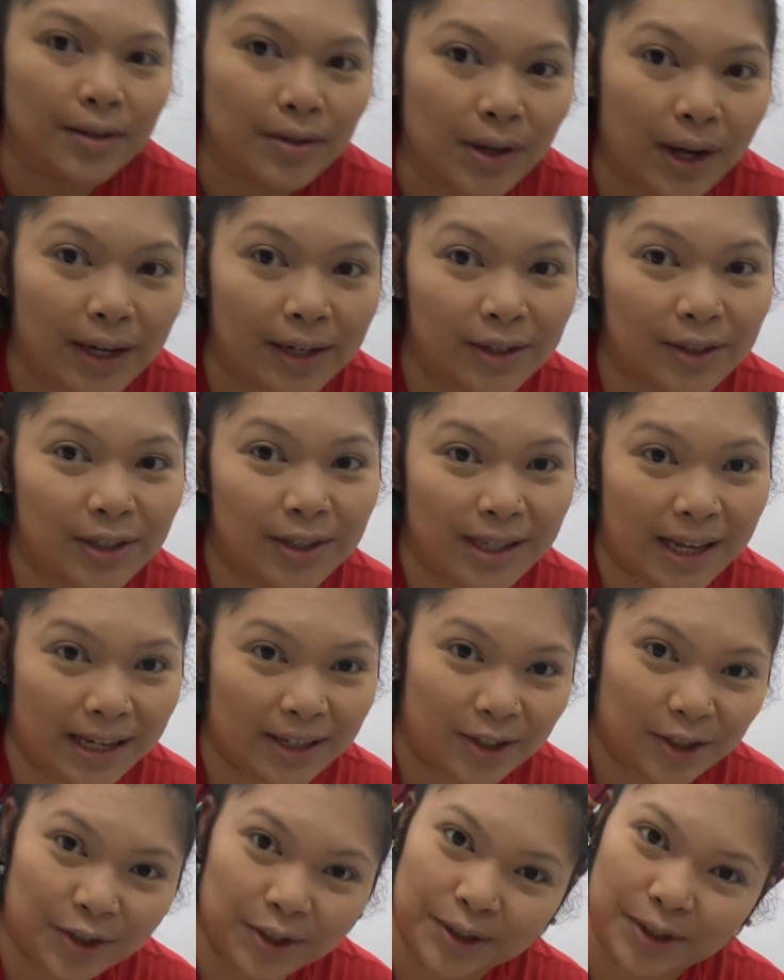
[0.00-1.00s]
So I just
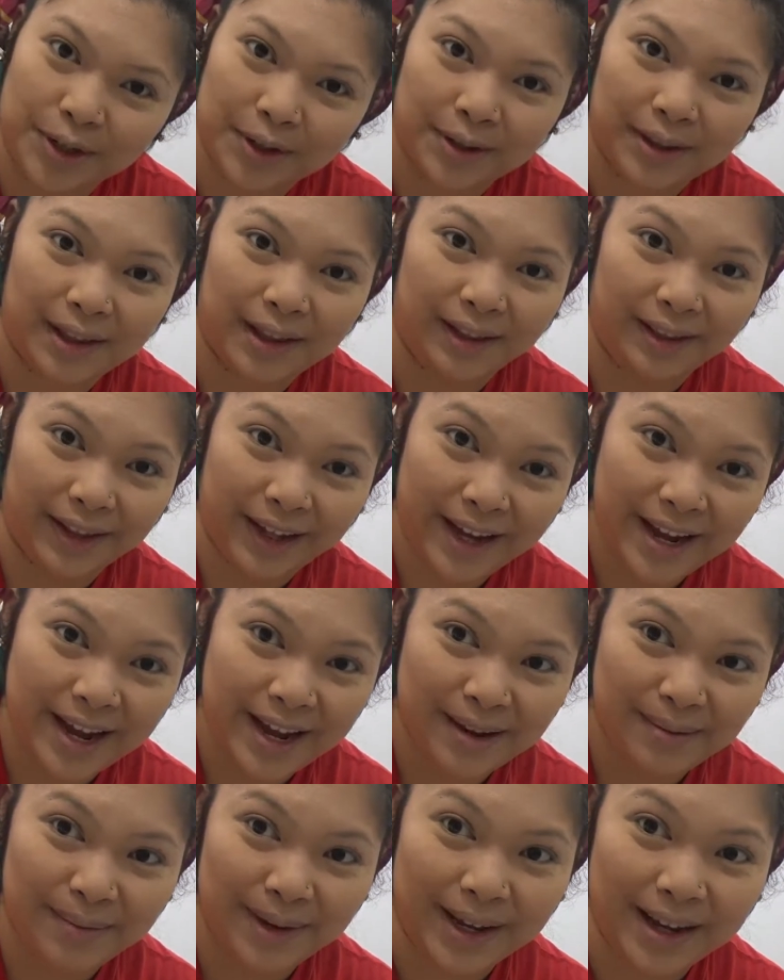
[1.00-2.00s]
had to turn on the
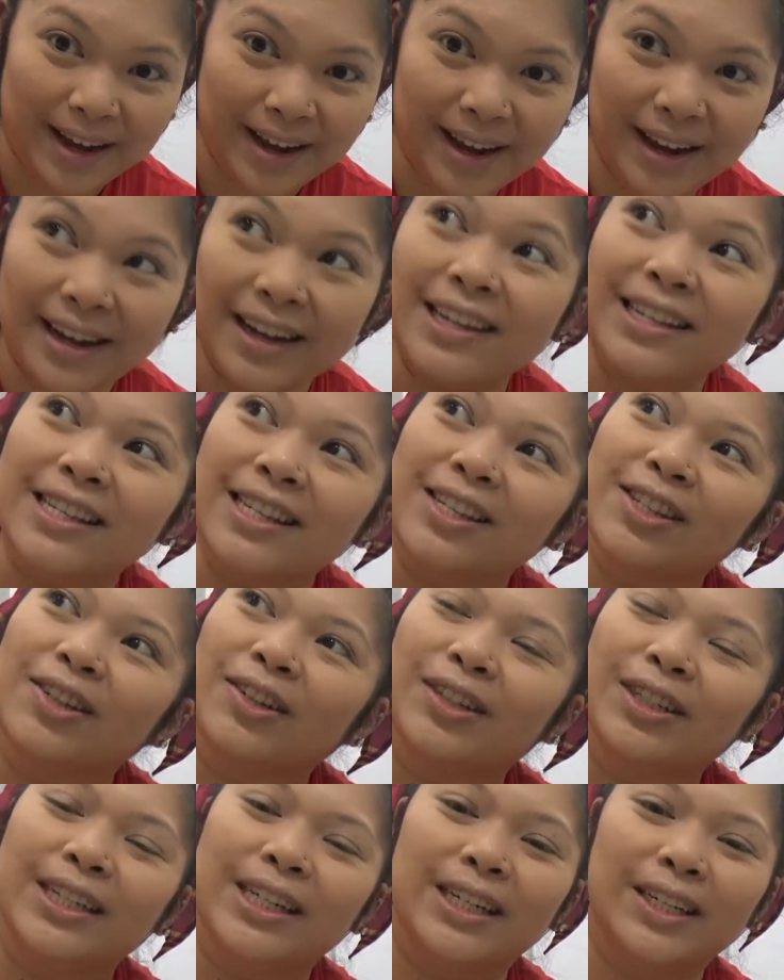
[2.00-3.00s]
light because it
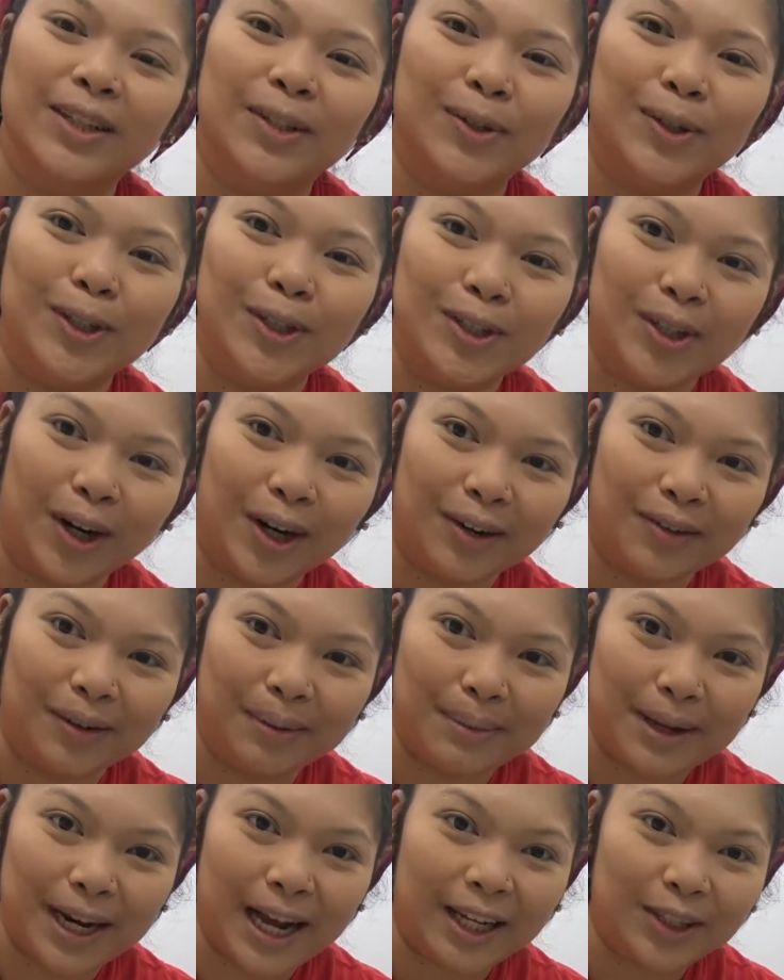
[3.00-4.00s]
started to get a little dark
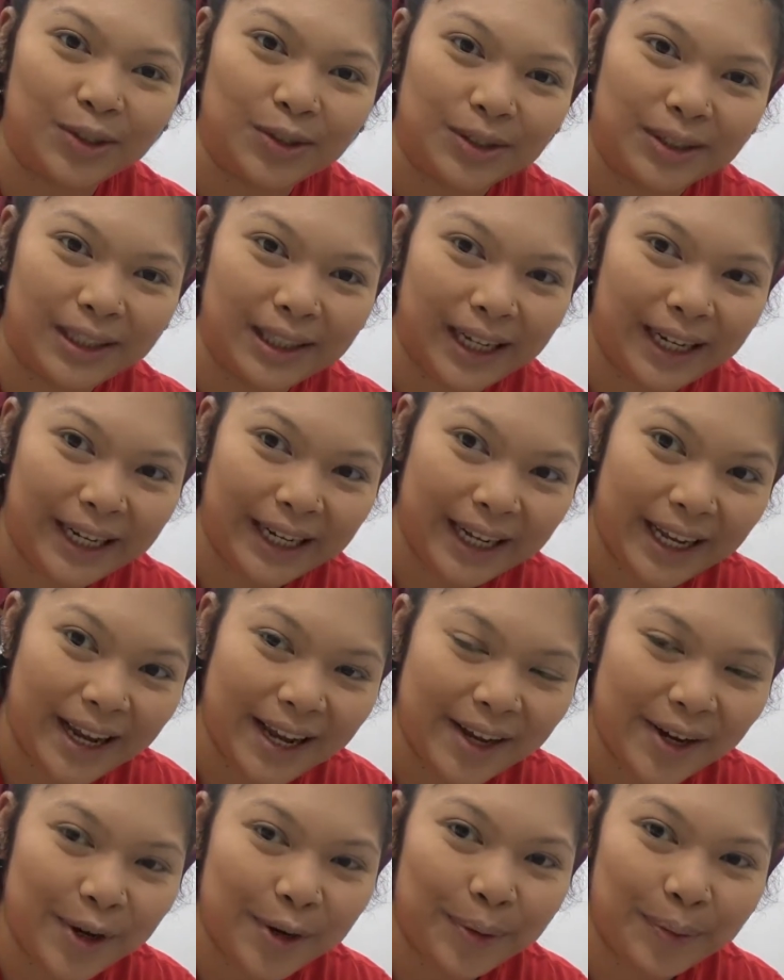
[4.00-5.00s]
from the natural
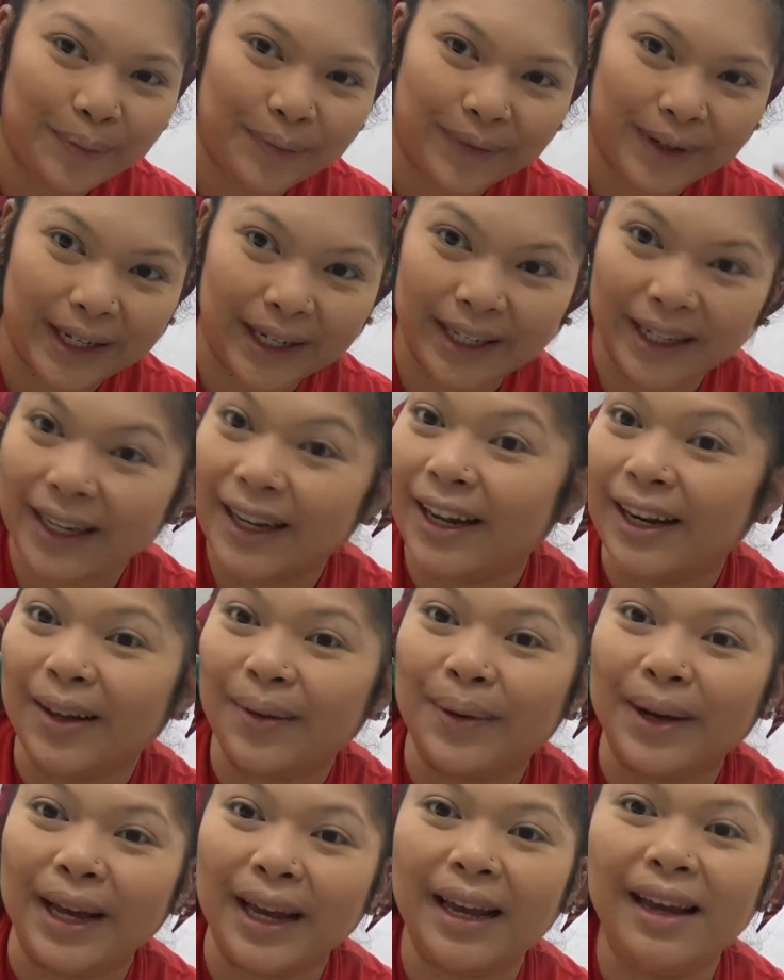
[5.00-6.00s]
lighting. But
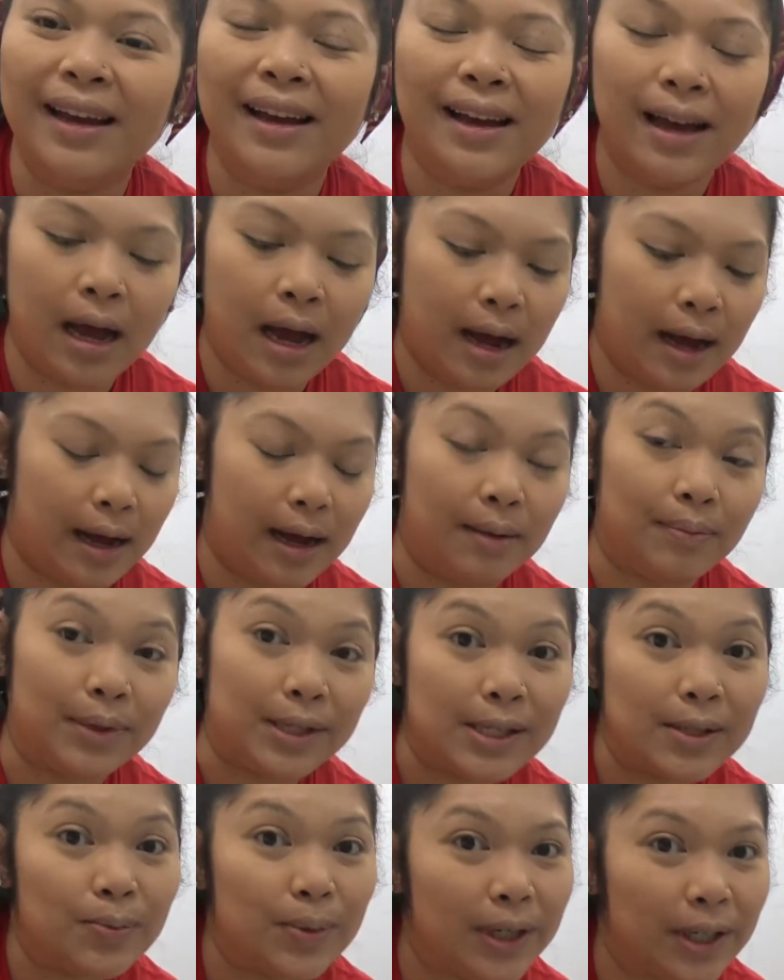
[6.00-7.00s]
anyway,
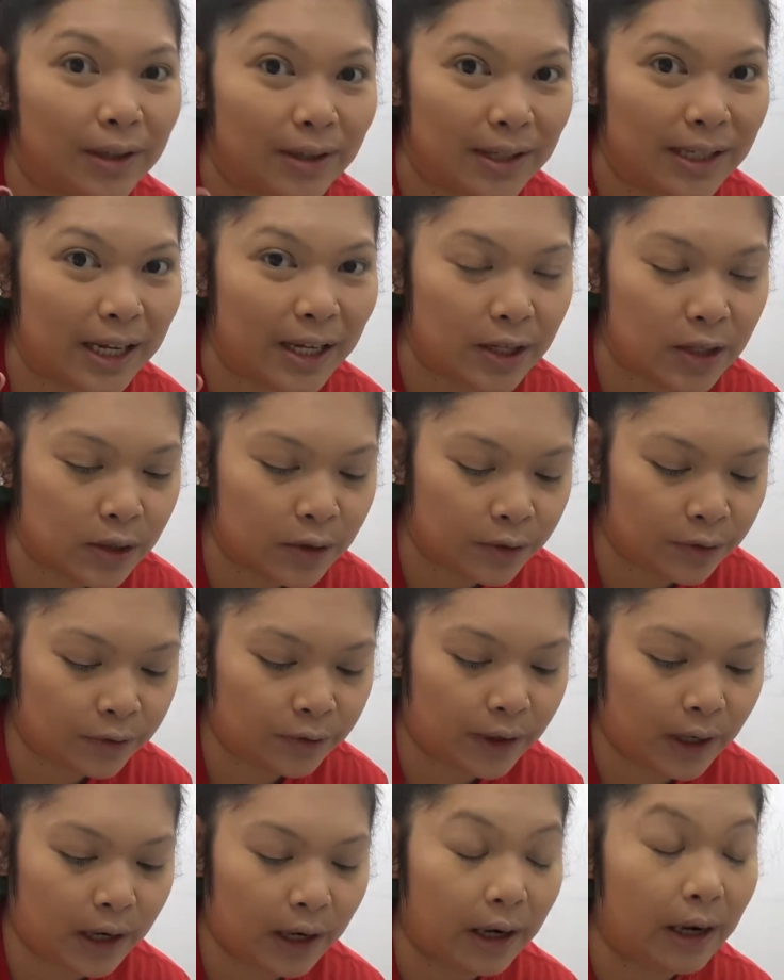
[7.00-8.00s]
this is what it looks like so
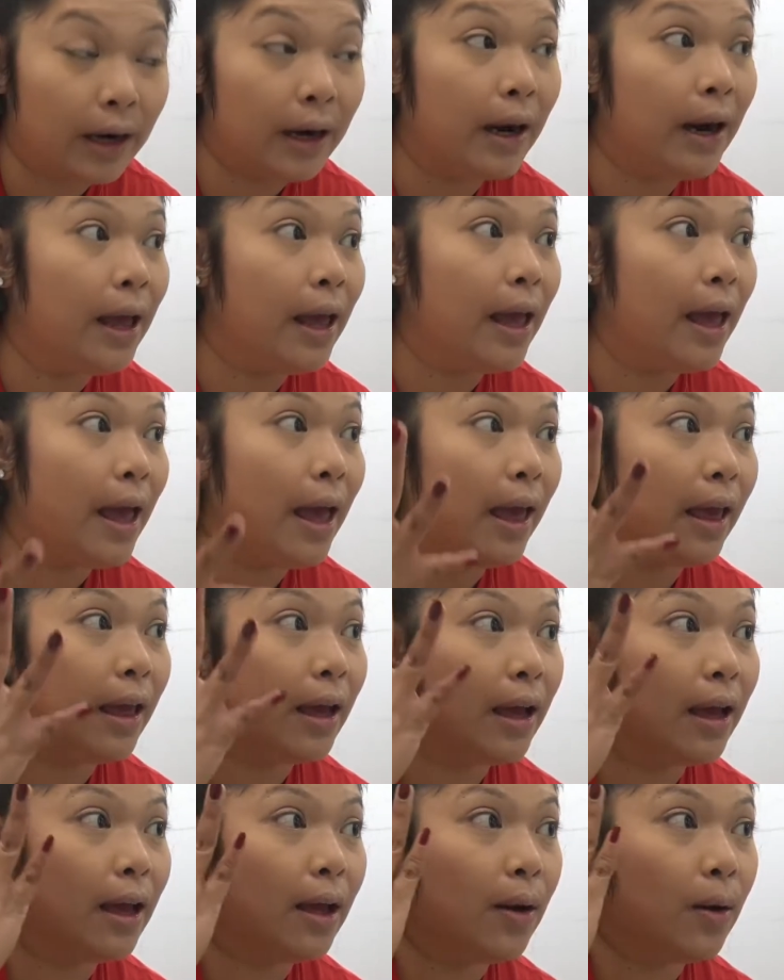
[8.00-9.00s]
far.
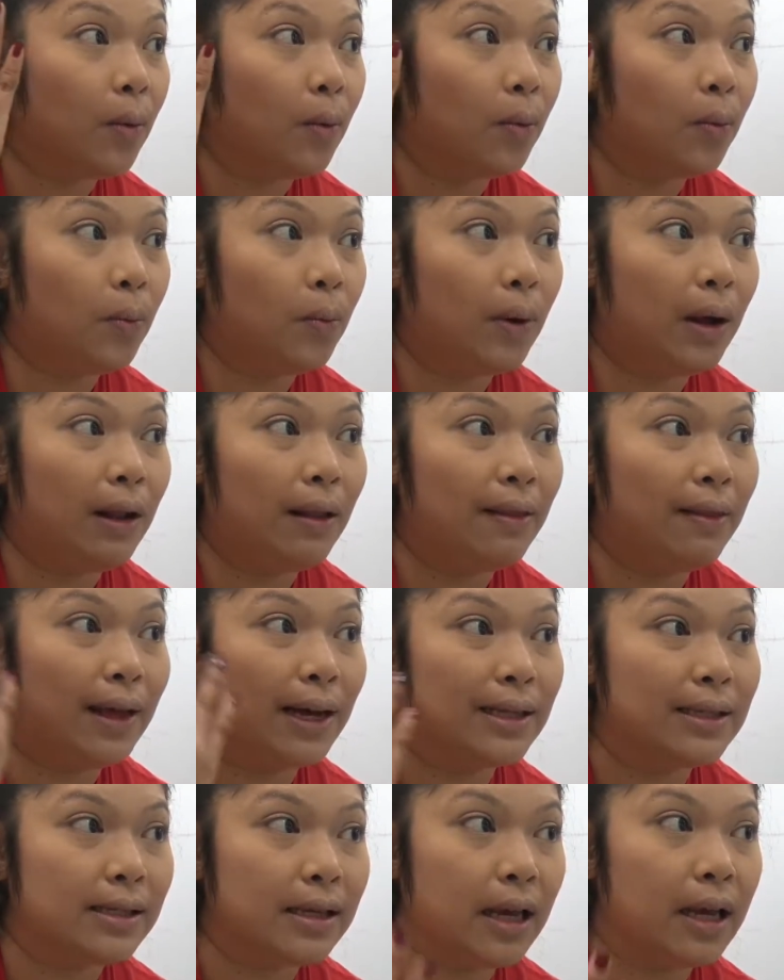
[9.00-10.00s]
And while
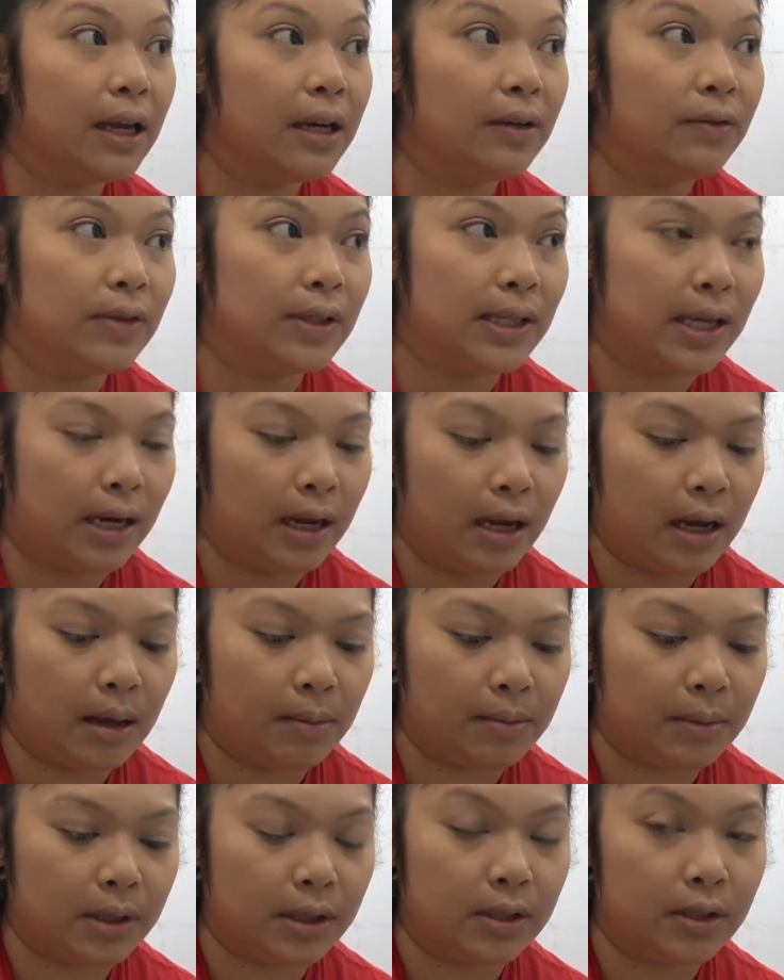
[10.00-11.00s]
that's kind of setting,
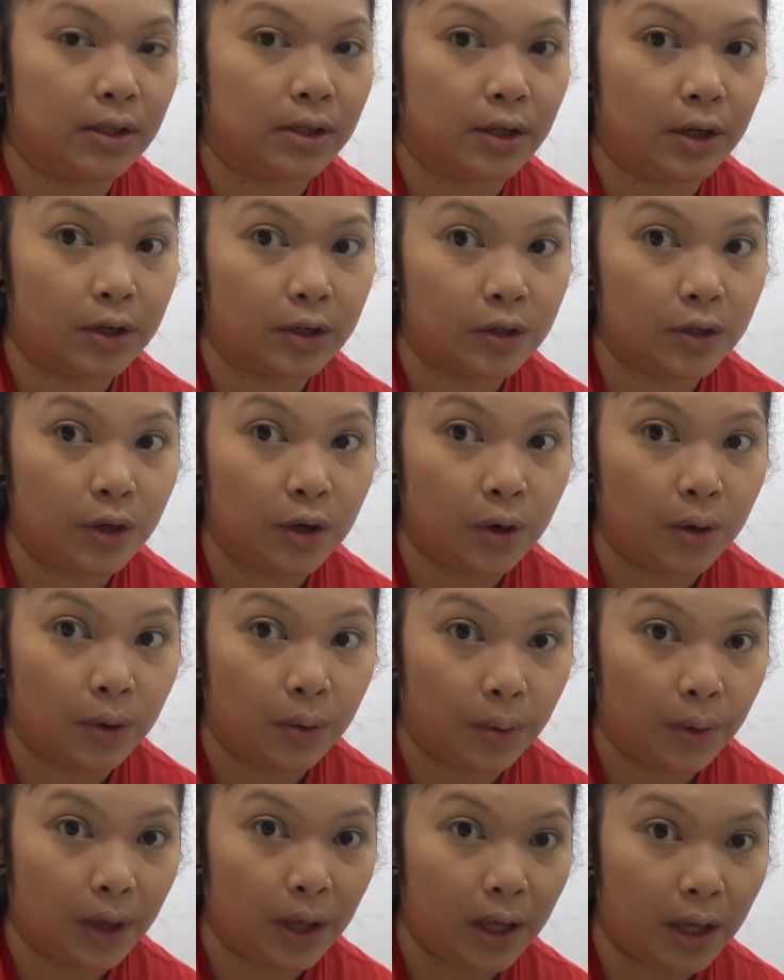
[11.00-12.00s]
I'm going to start to
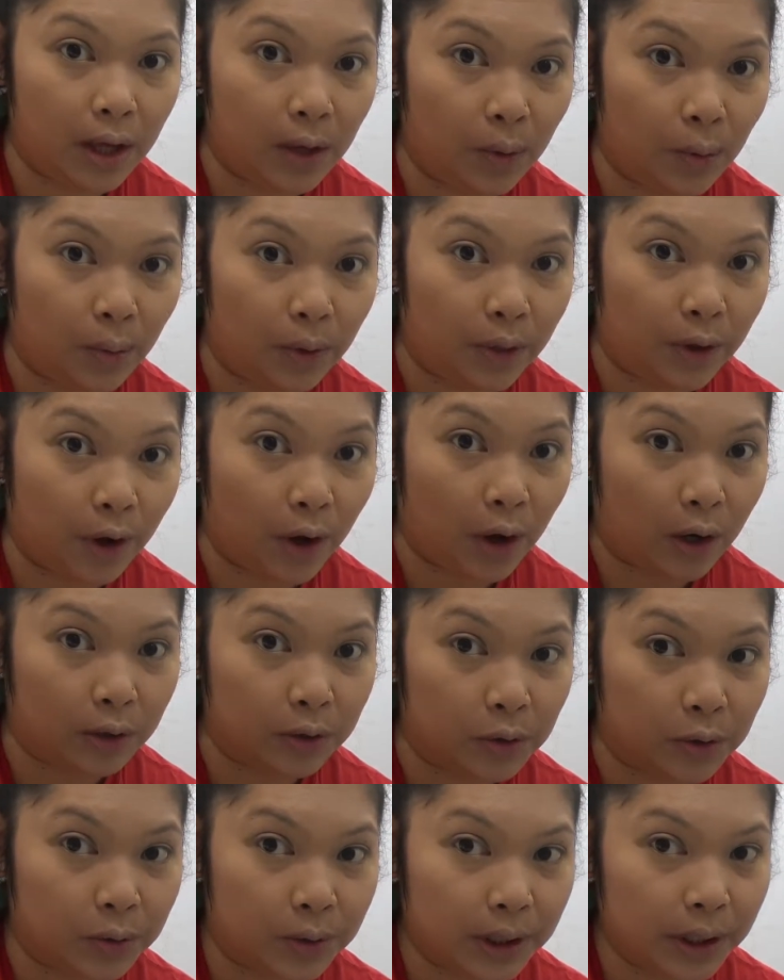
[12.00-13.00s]
go in with the
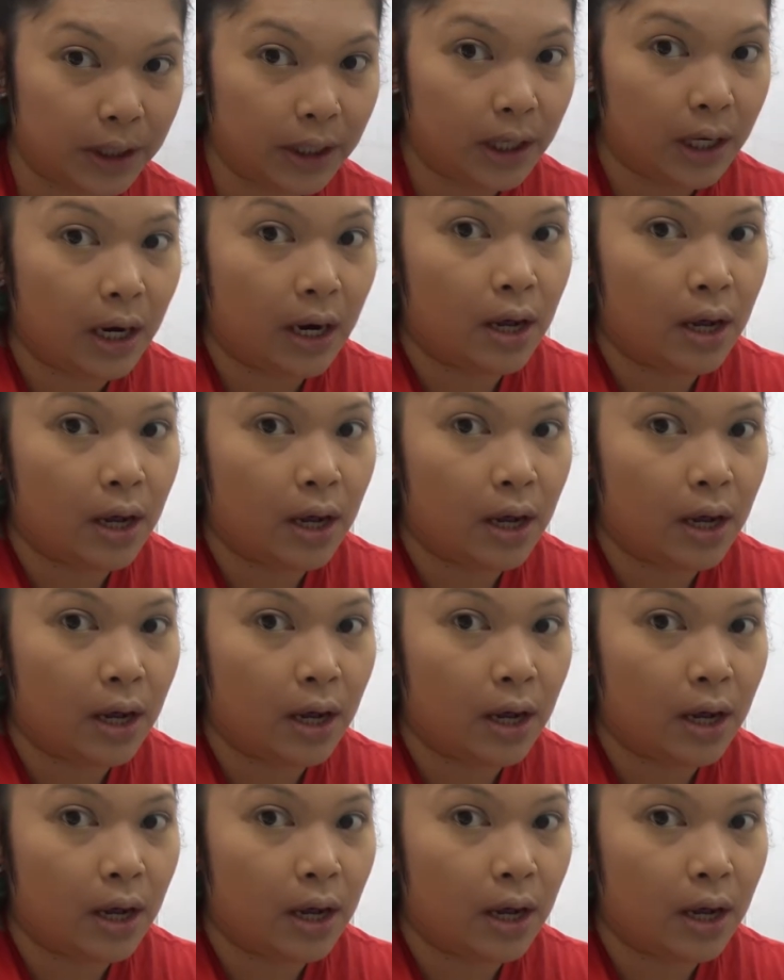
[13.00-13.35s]
contour.